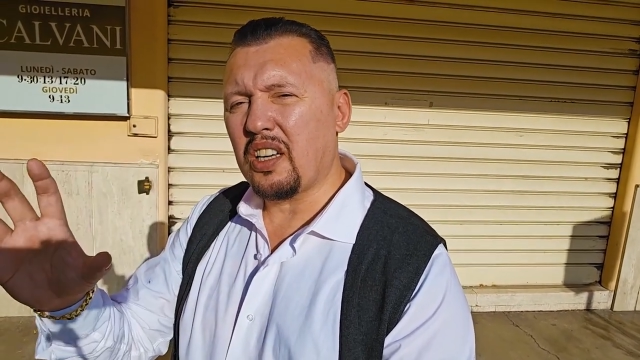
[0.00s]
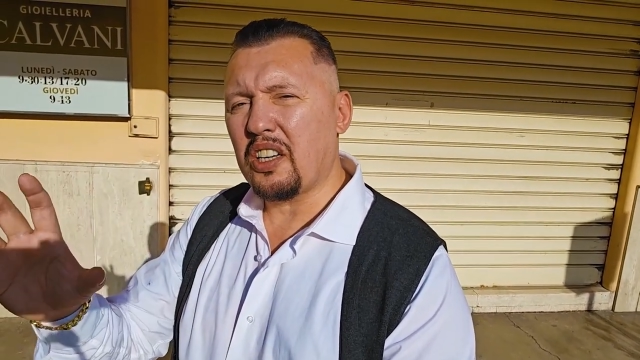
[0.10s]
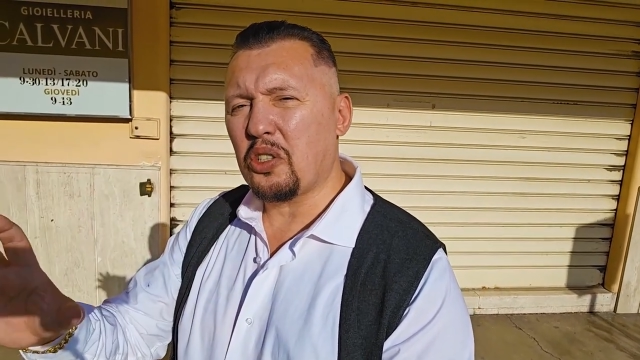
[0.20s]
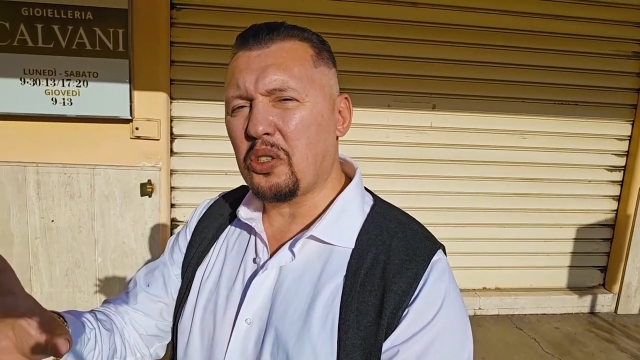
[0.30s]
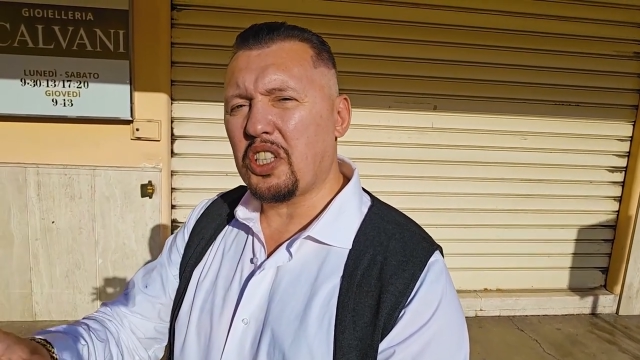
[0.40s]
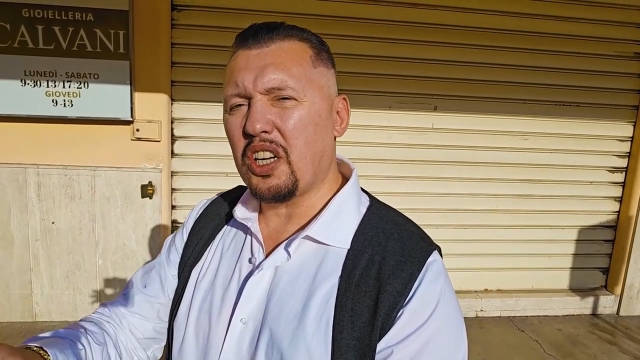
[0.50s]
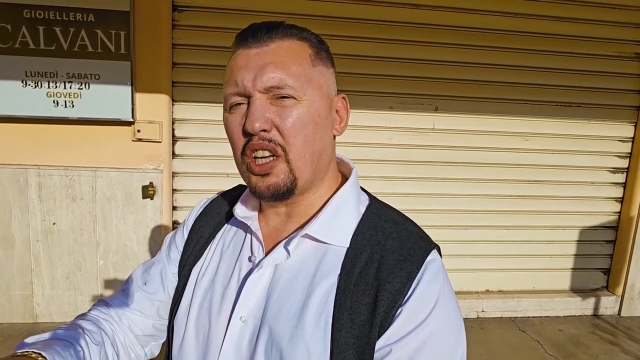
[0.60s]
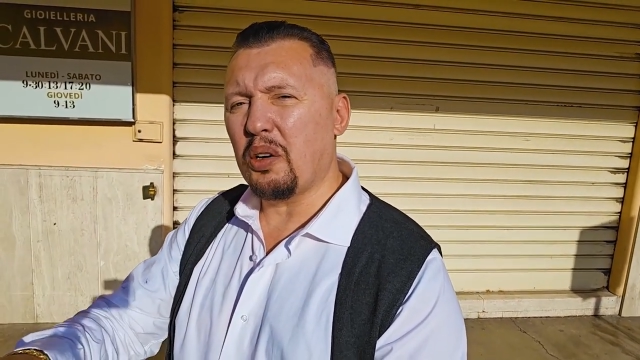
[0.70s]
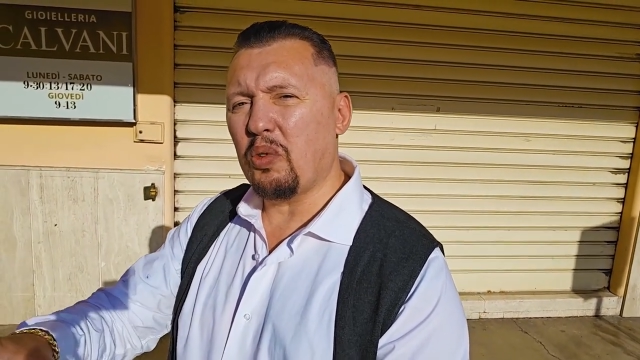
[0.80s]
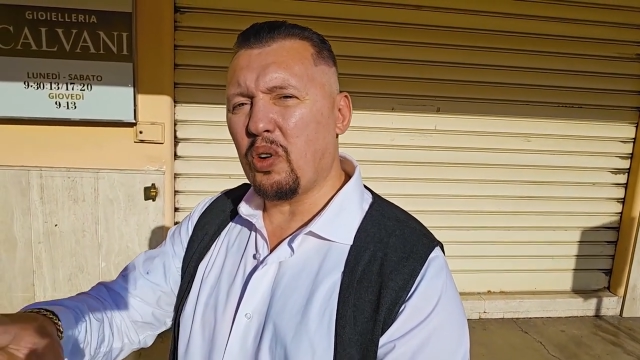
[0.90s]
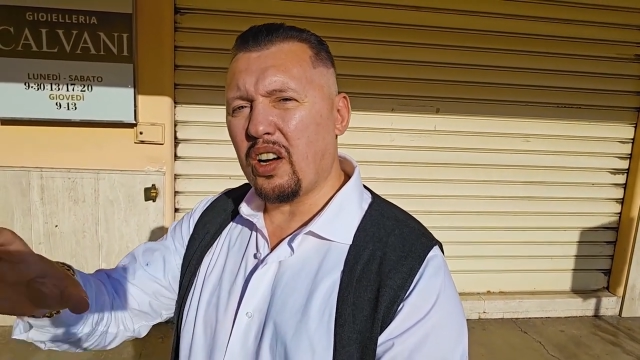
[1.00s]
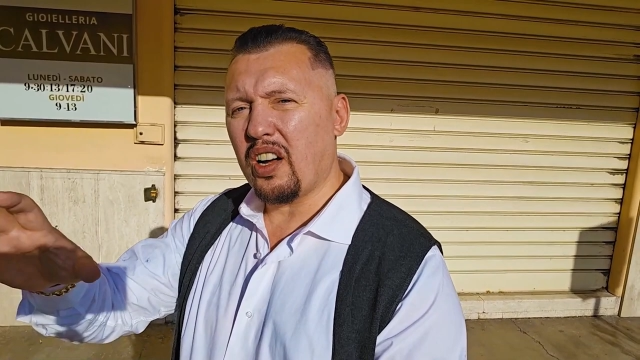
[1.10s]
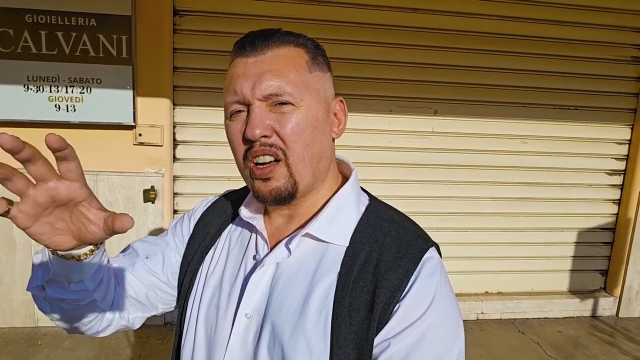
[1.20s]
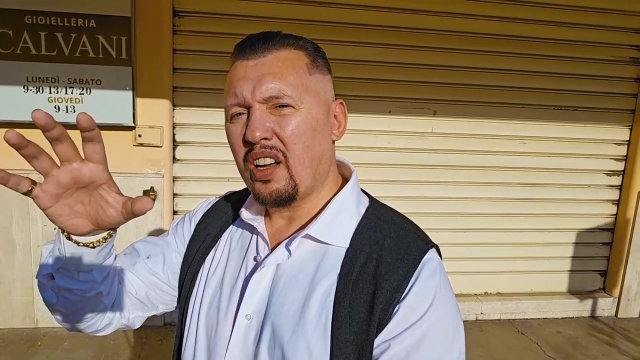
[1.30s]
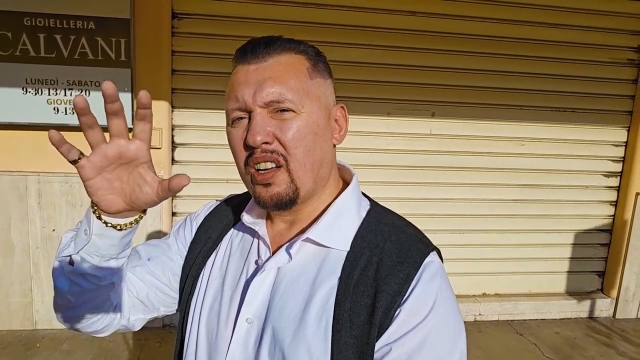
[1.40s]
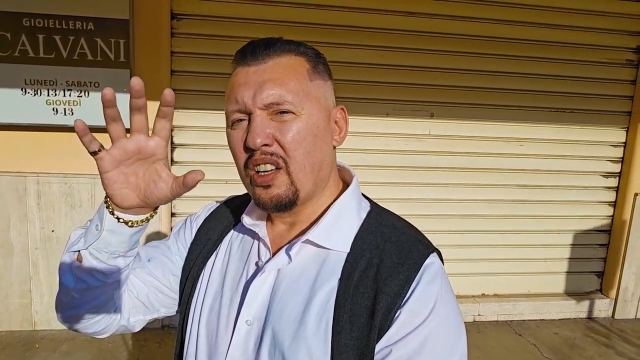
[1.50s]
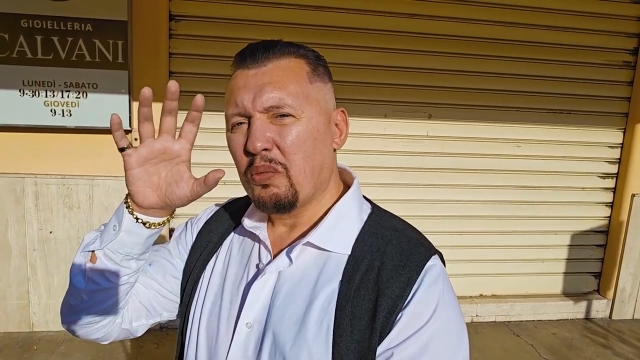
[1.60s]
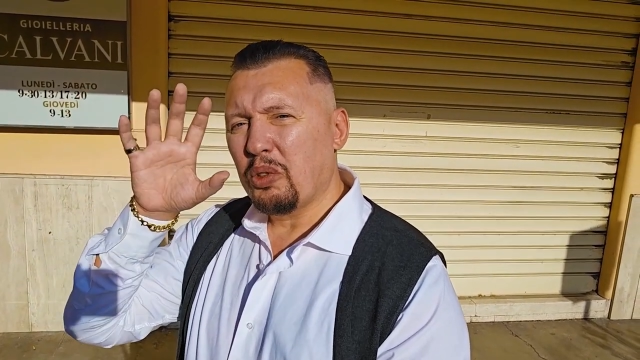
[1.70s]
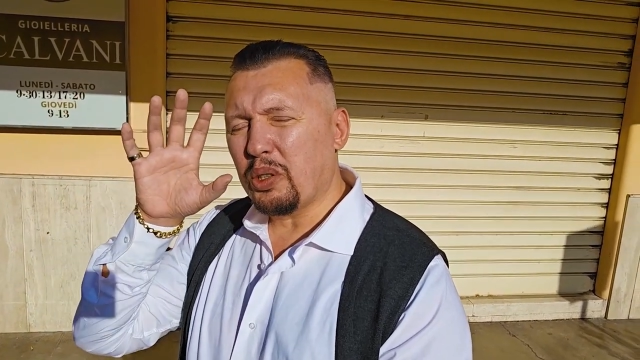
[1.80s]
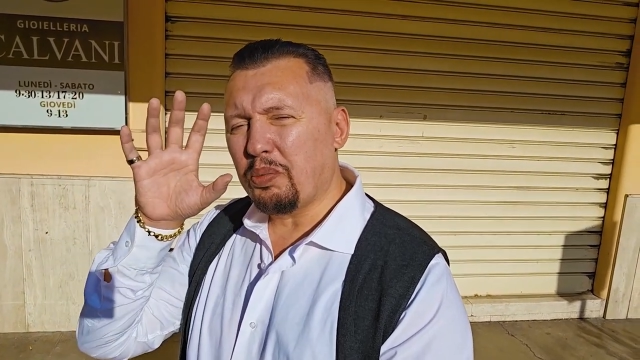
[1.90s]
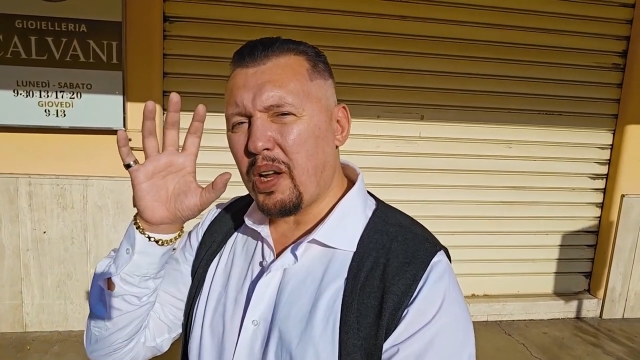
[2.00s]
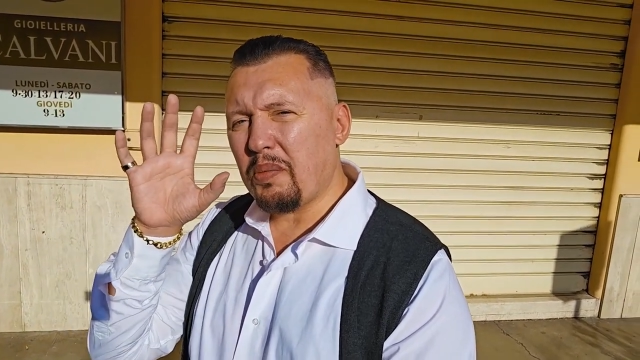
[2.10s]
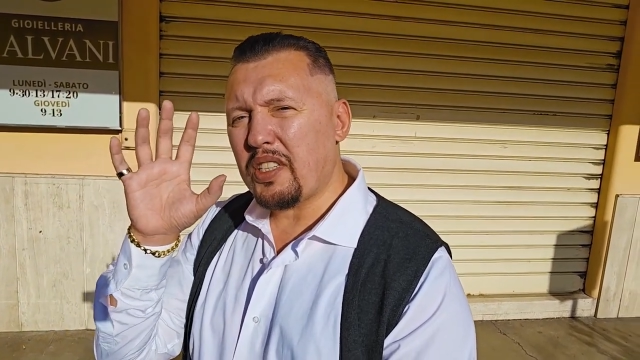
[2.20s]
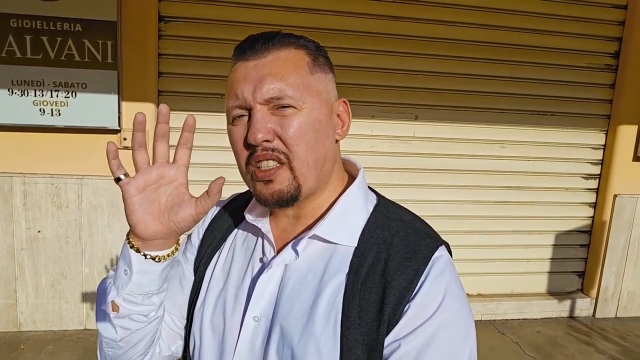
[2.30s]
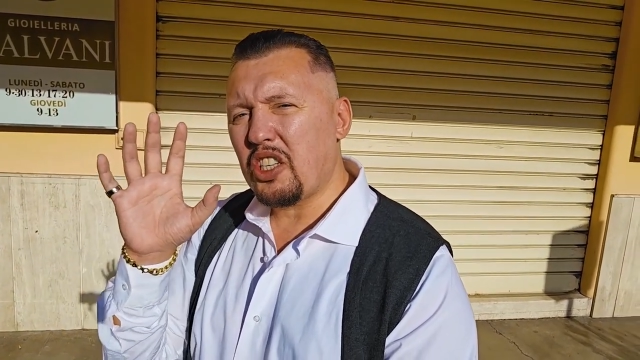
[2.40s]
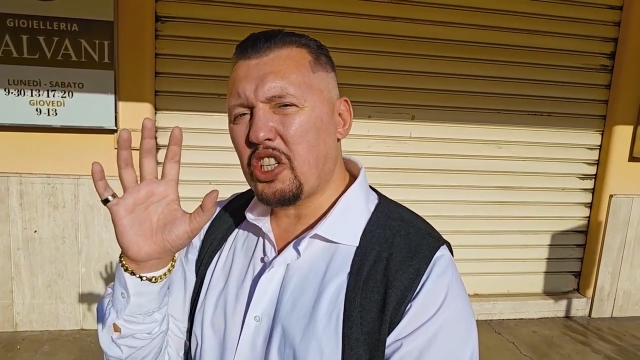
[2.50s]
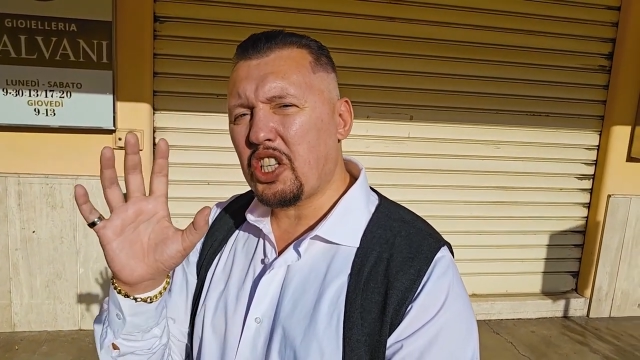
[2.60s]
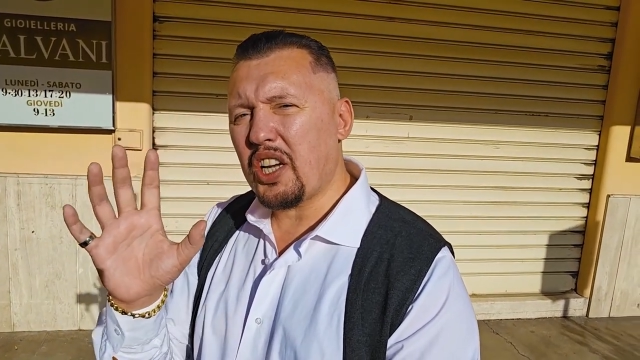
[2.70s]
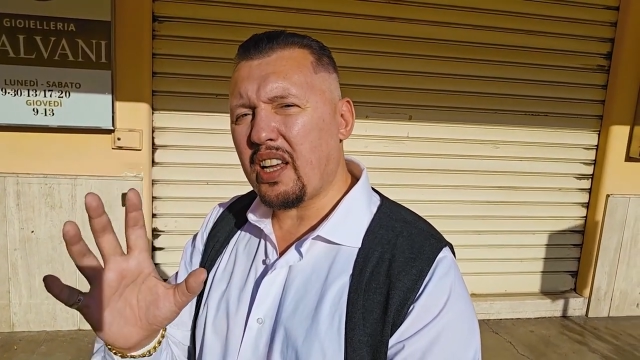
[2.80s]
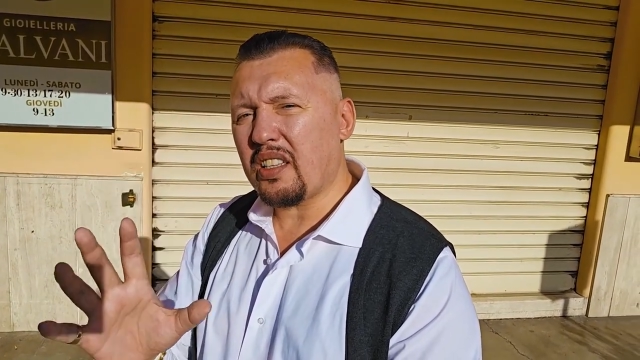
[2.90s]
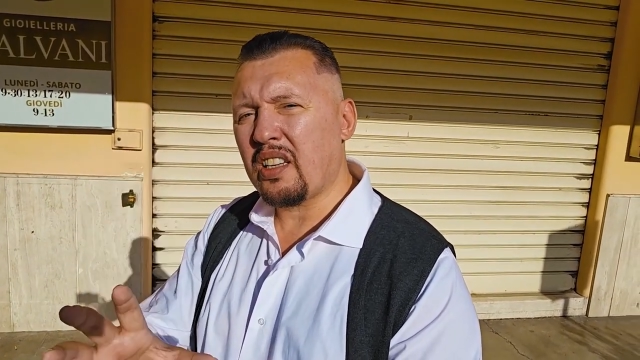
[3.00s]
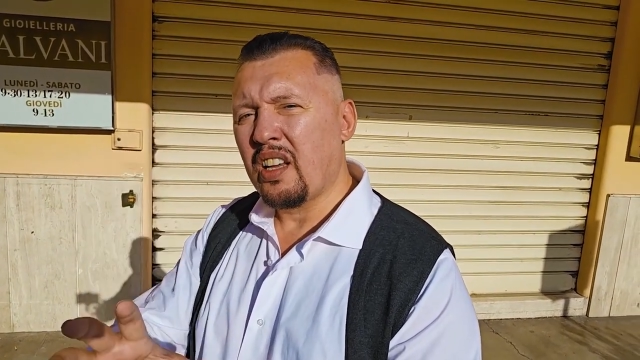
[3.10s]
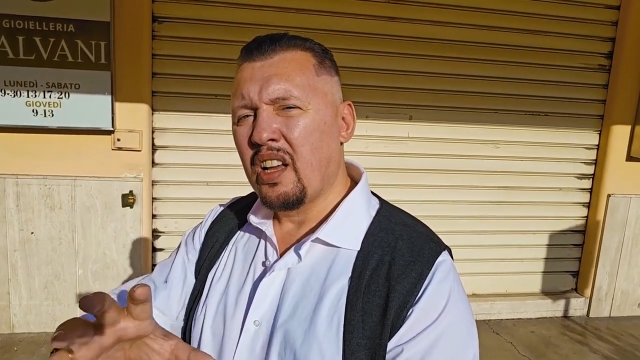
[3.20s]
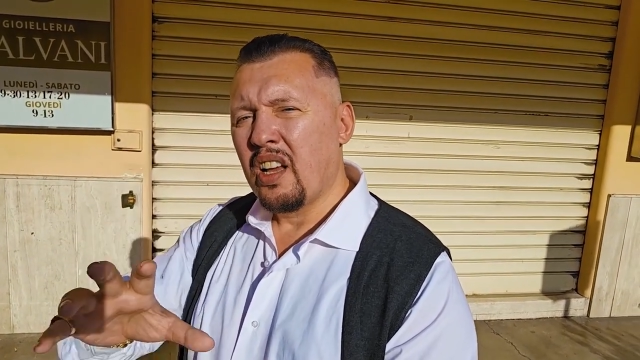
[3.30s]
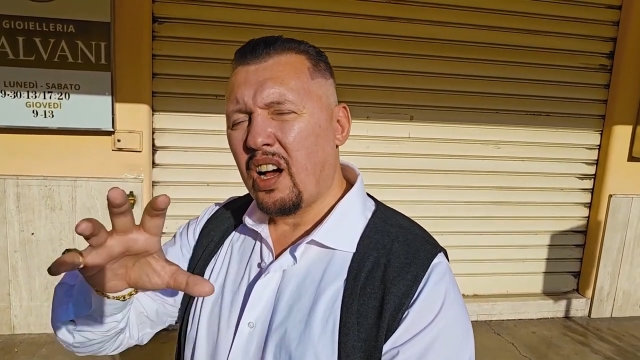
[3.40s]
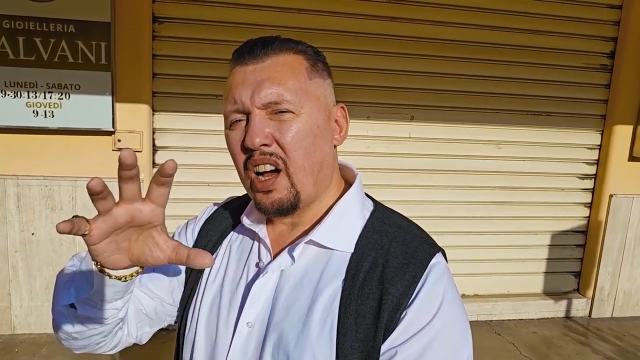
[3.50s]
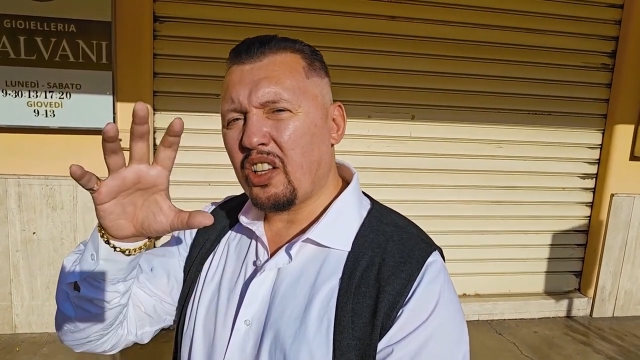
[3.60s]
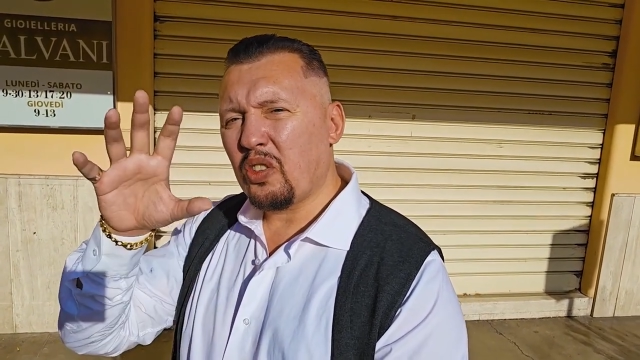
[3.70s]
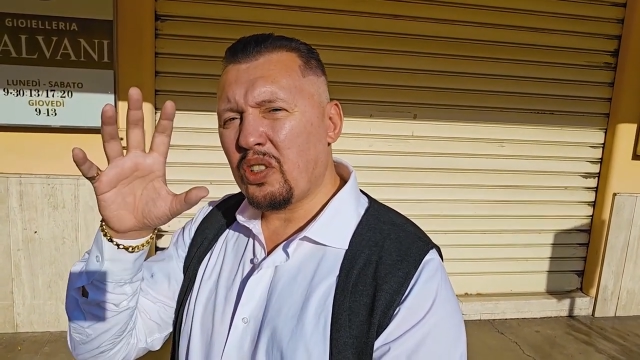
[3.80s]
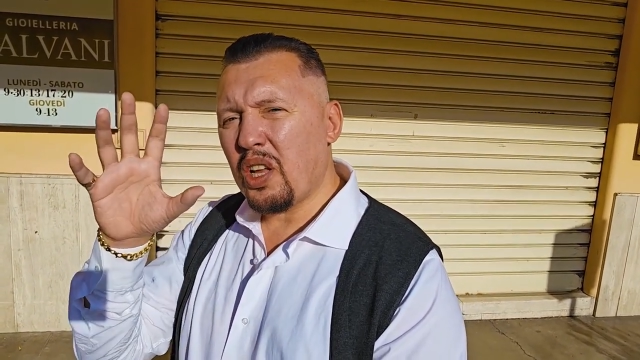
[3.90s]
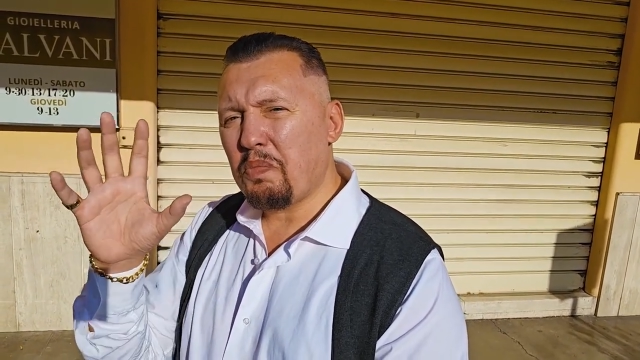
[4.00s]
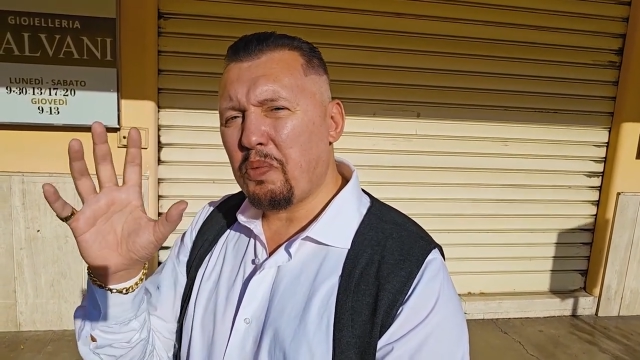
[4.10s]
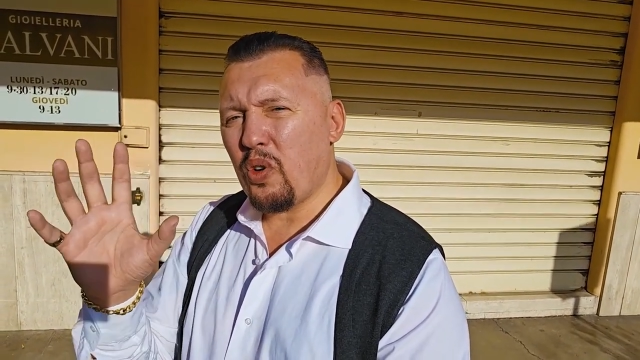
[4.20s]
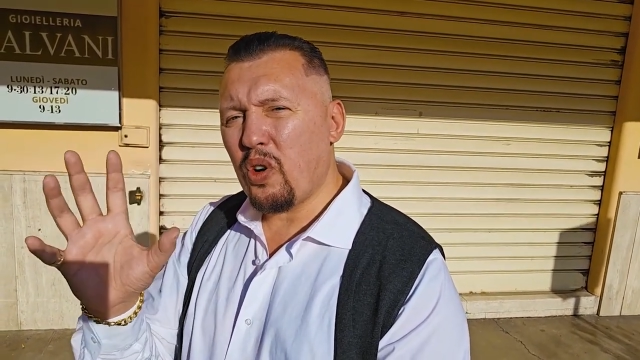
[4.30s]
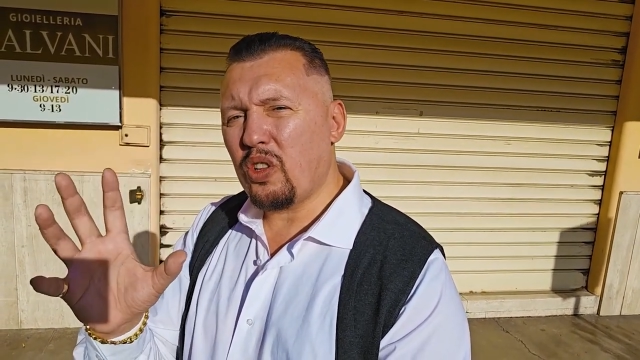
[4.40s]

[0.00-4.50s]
Give everyone now this inner testimony. Fill the room with your presence.